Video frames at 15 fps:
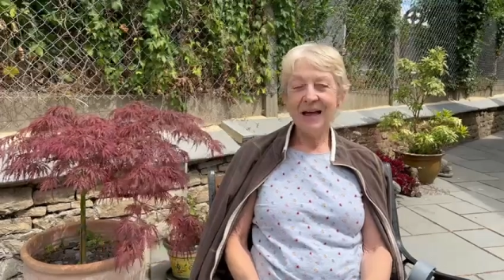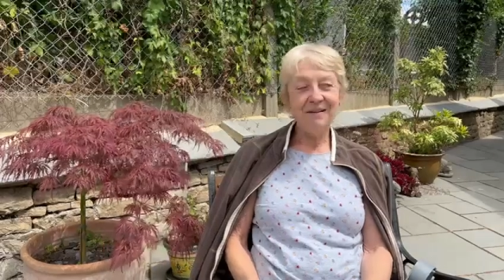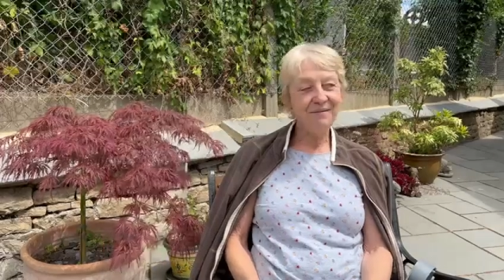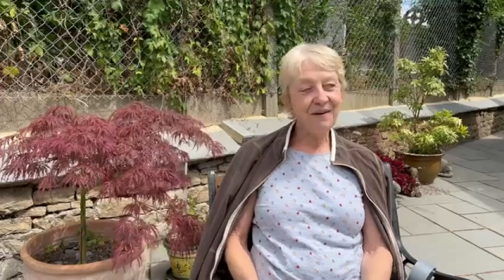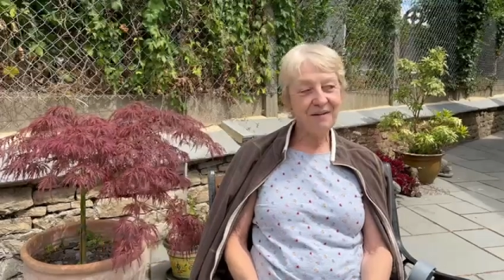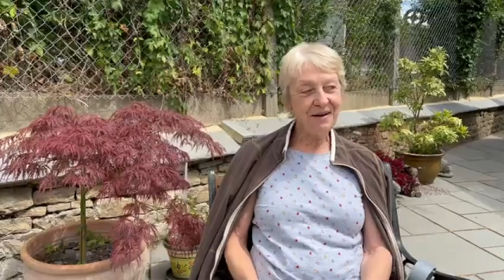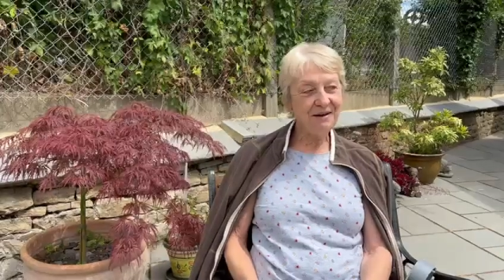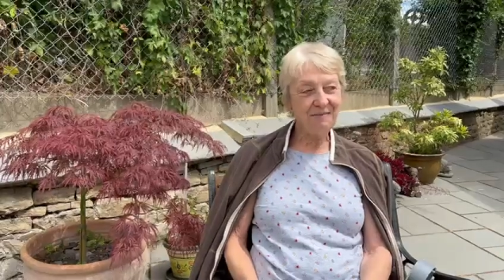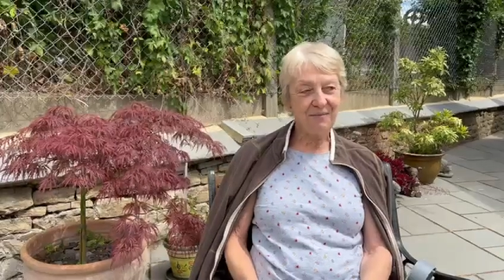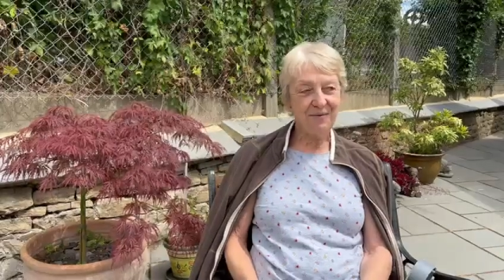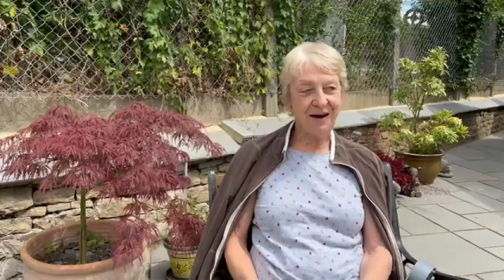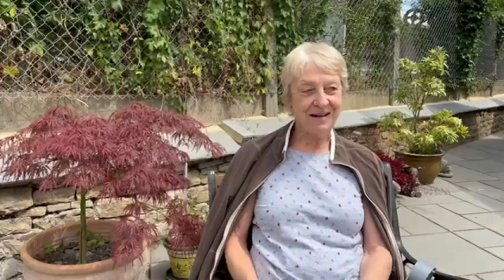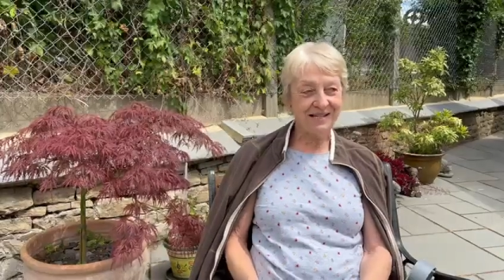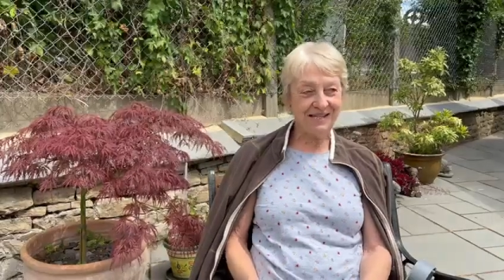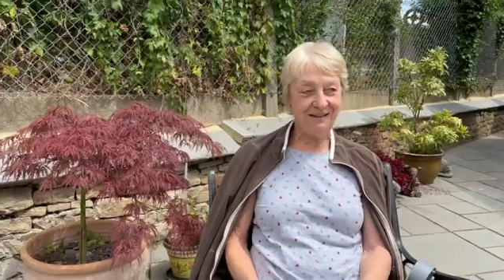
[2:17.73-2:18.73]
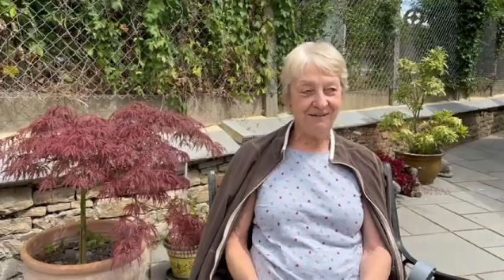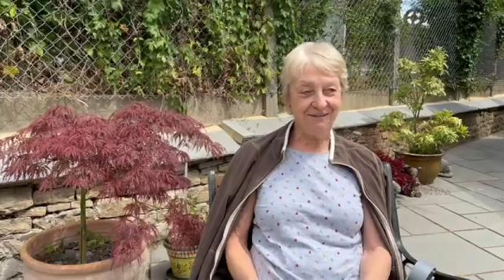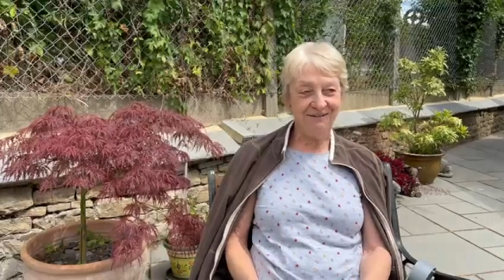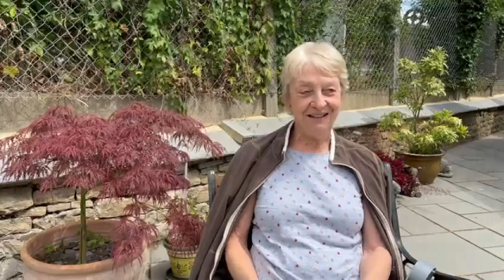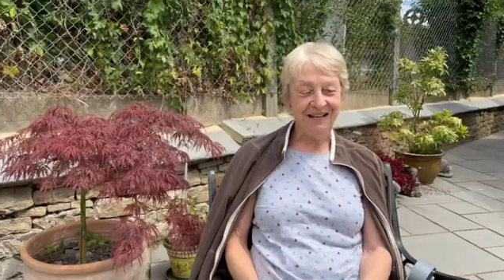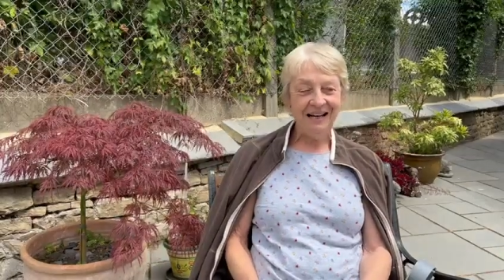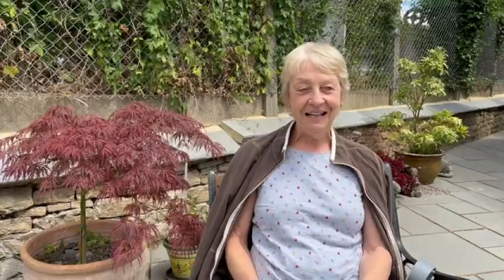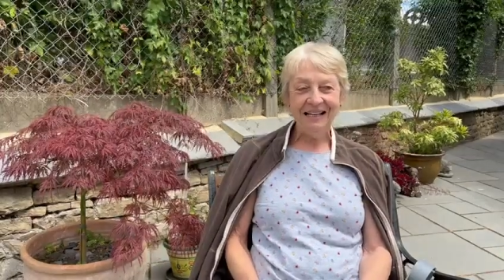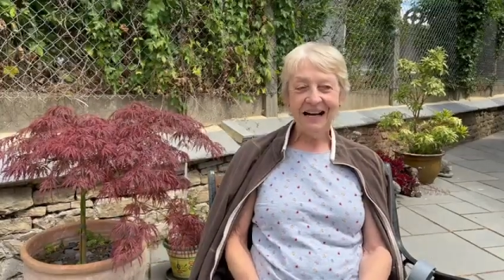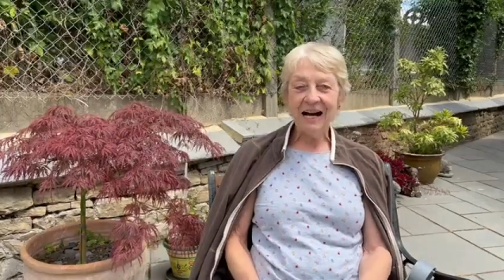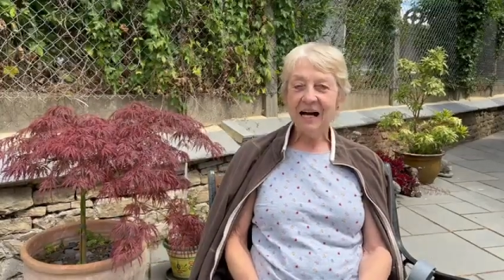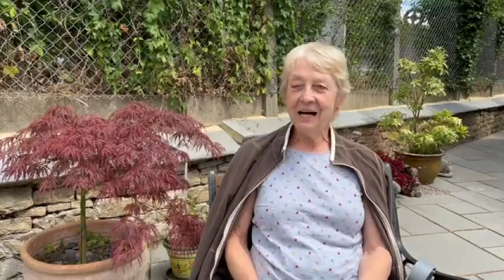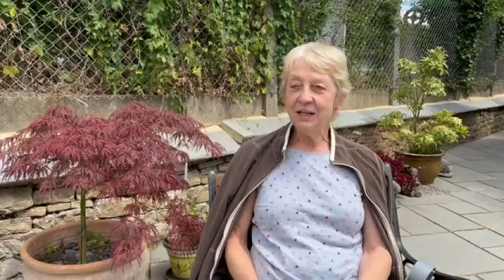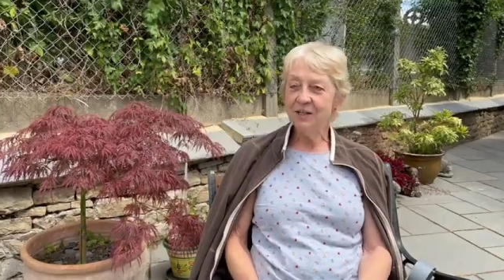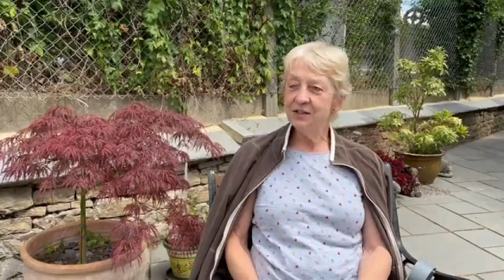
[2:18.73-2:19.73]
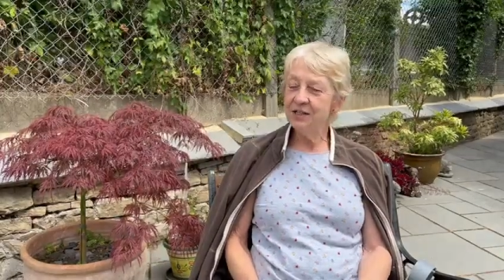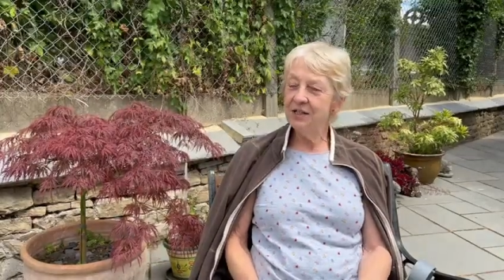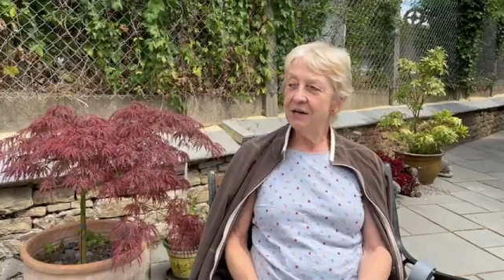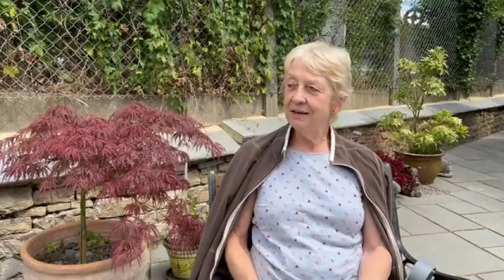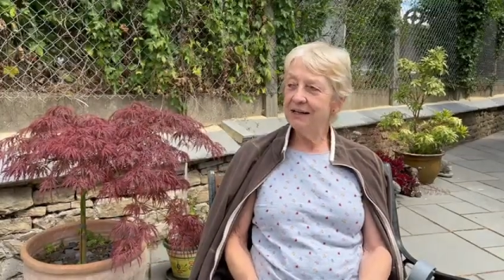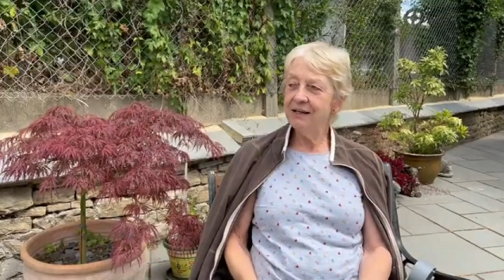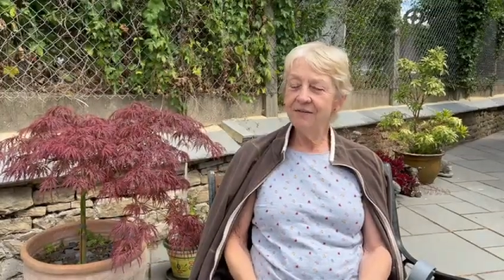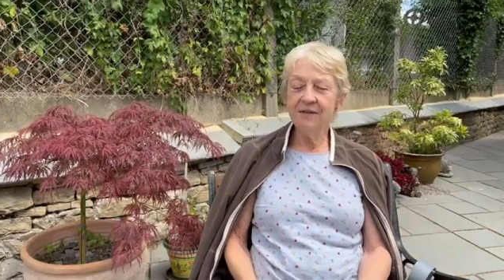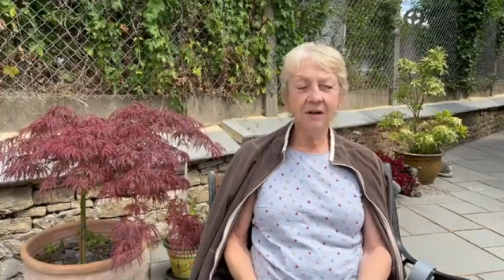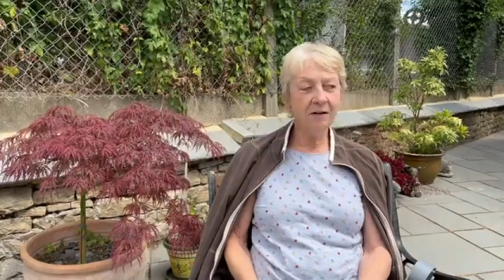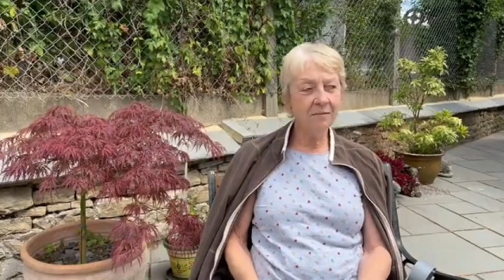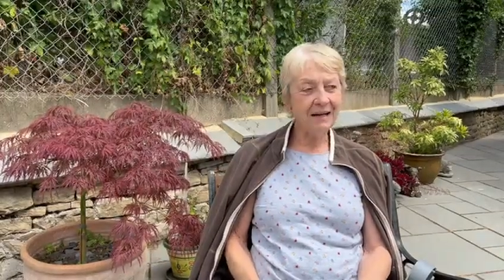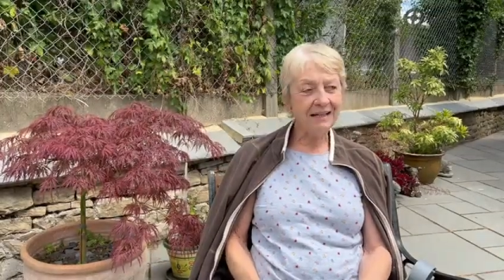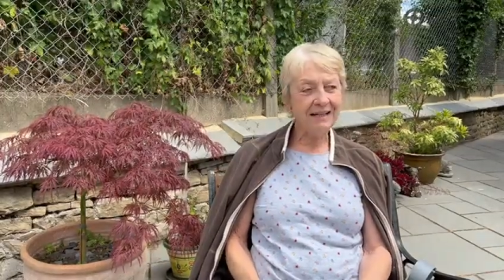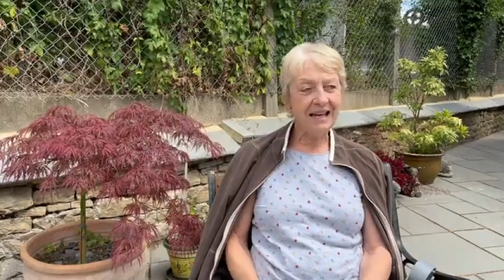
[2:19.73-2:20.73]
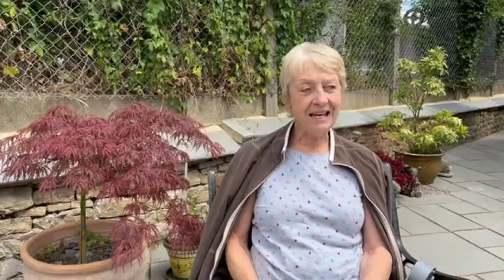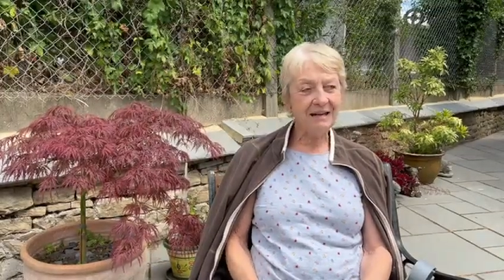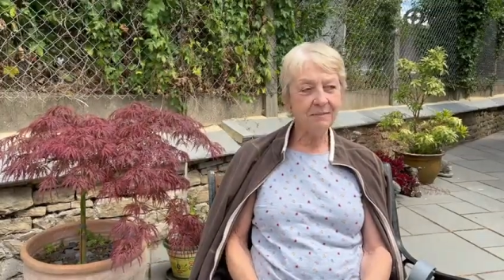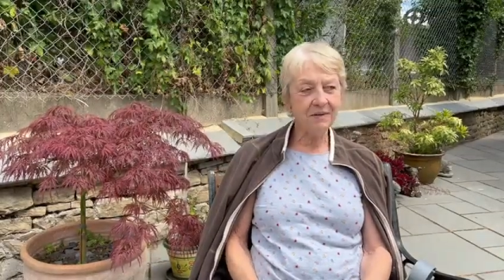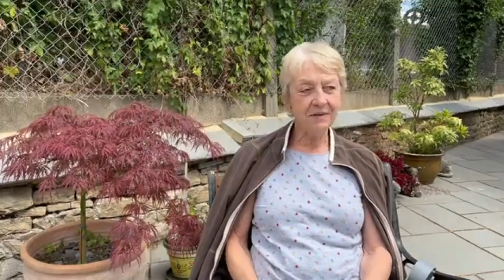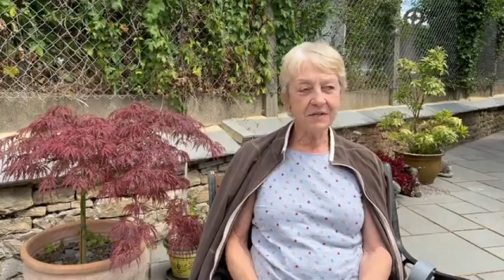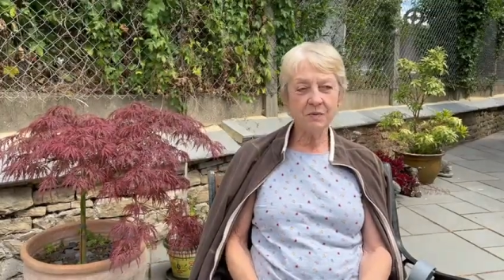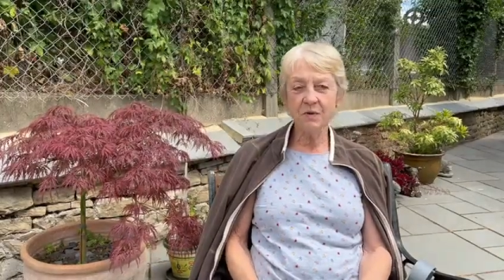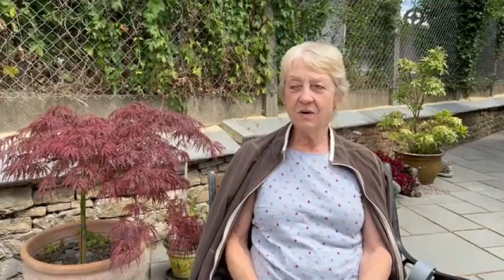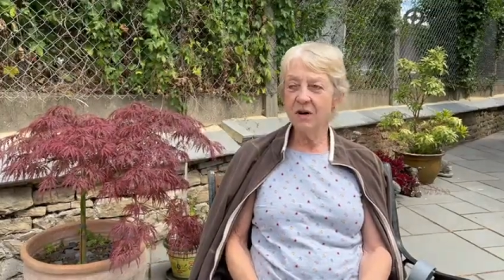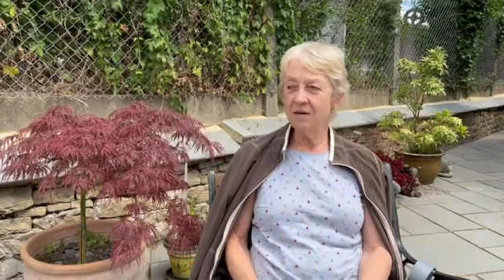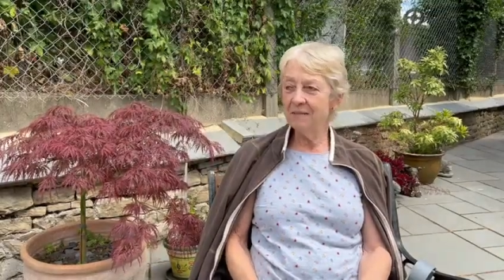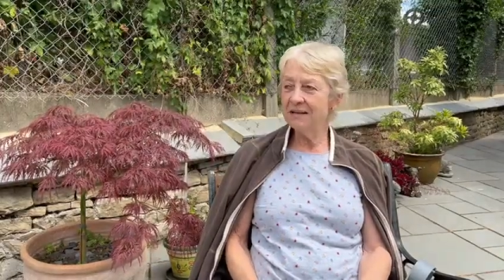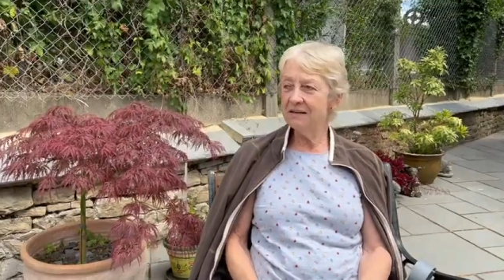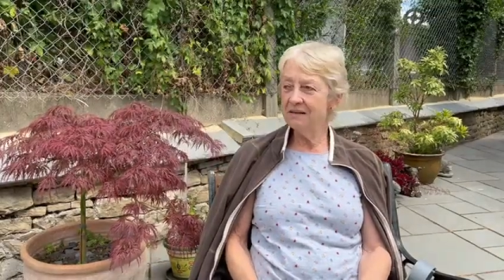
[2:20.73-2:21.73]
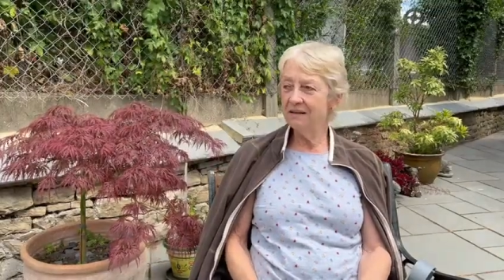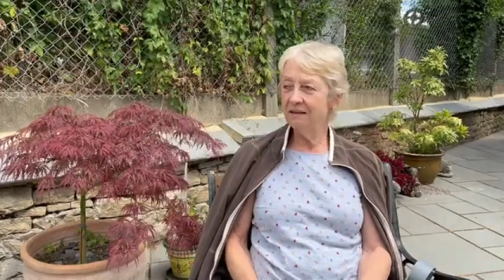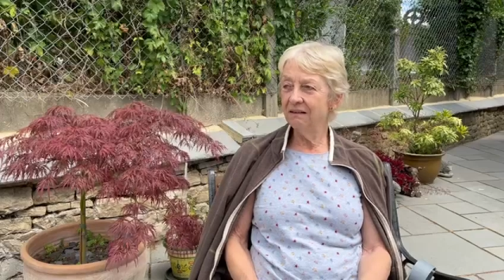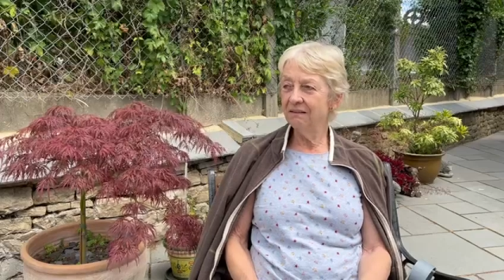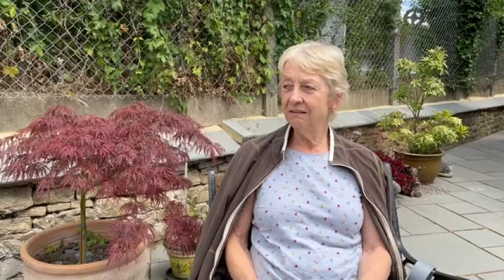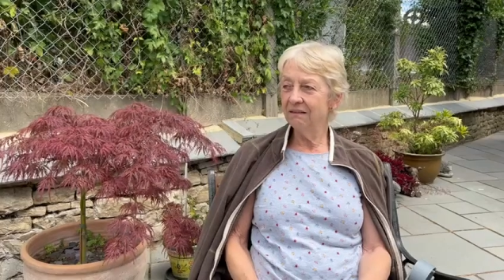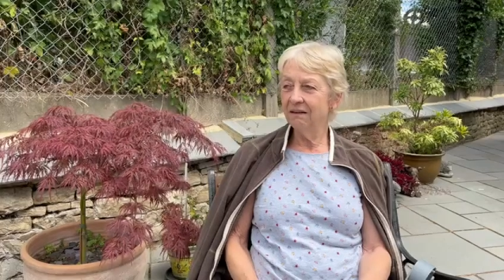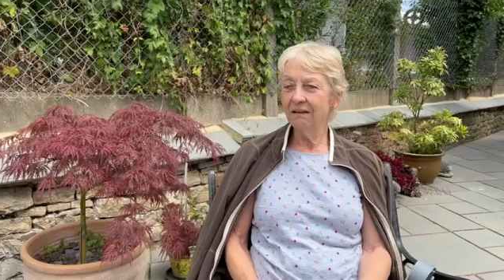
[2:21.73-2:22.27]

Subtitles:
Very impressive. Do you know, even all my neighbours were commenting